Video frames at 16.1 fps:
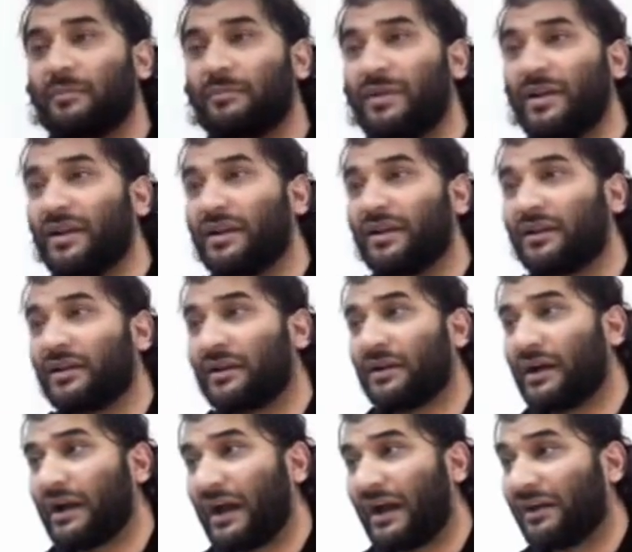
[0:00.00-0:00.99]

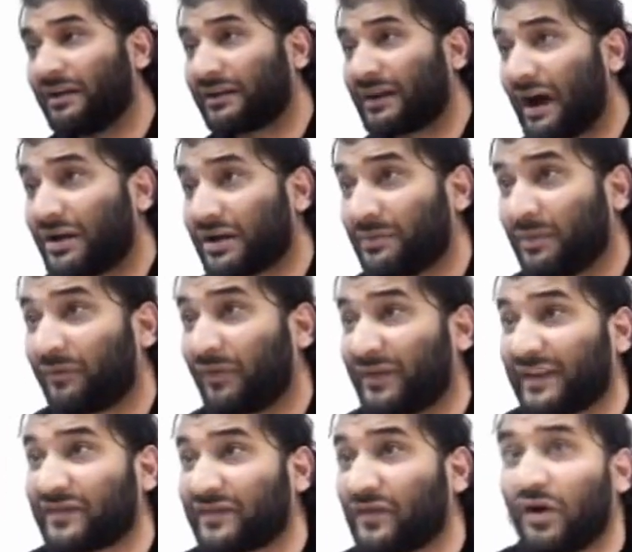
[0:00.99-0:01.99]
being held accountable
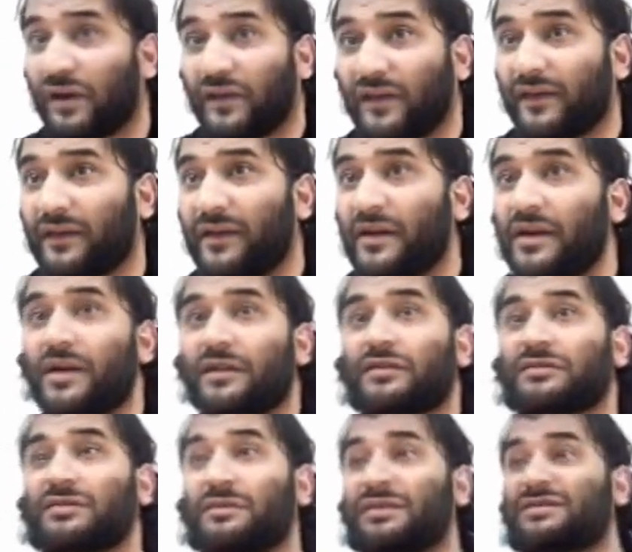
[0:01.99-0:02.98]
for their thoughts.
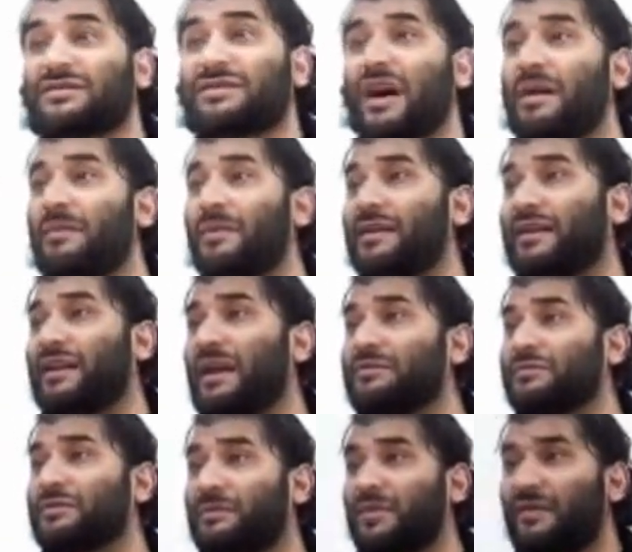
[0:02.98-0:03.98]
So some of the Sahaba, they
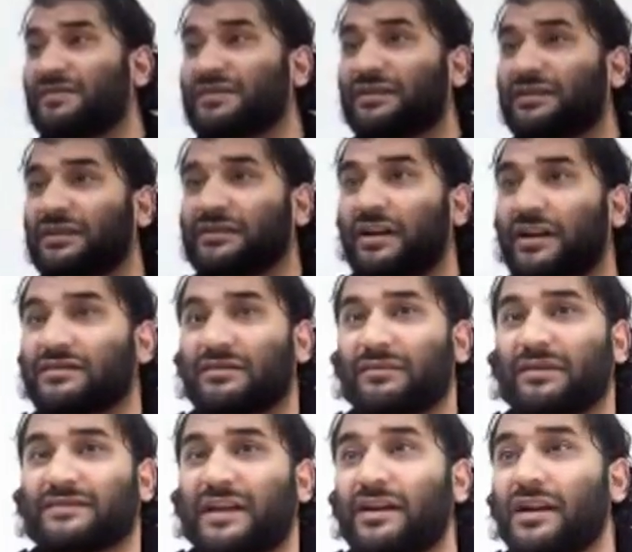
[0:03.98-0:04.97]
came to the Prophet sallallahu alaihi
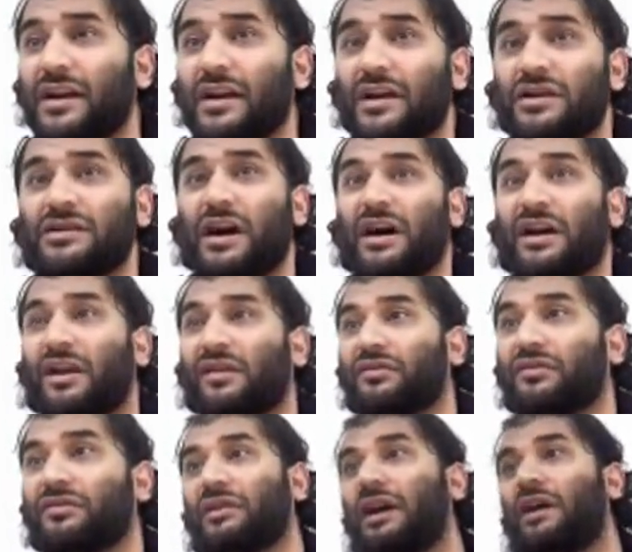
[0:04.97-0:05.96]
wasallam, they said, Ya
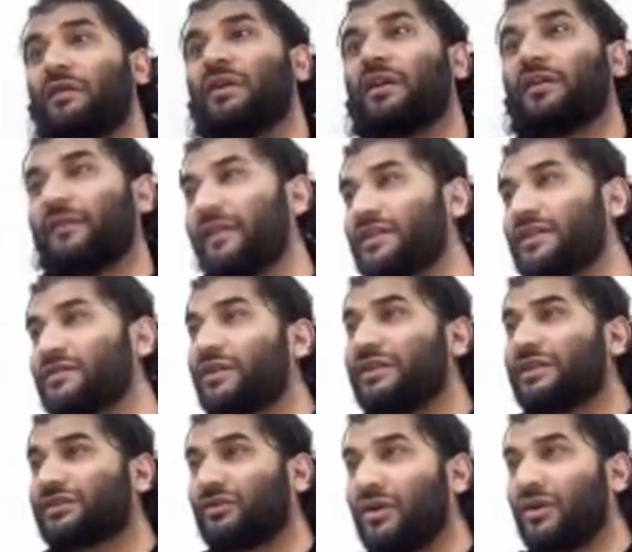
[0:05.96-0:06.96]
Rasulullah, we are finished, we
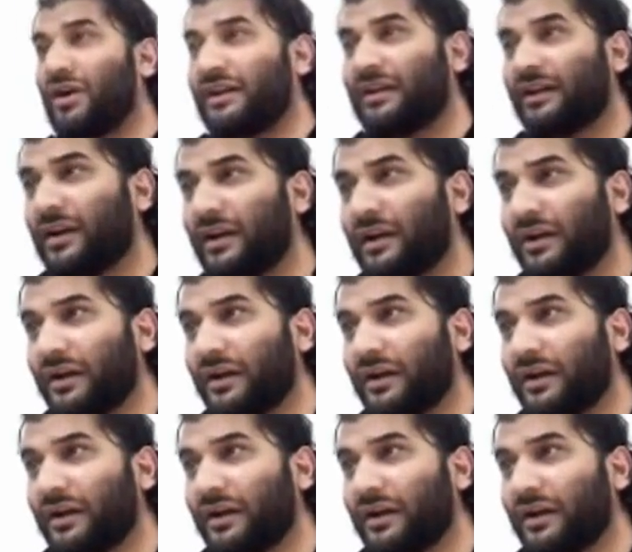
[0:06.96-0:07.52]
are destroyed.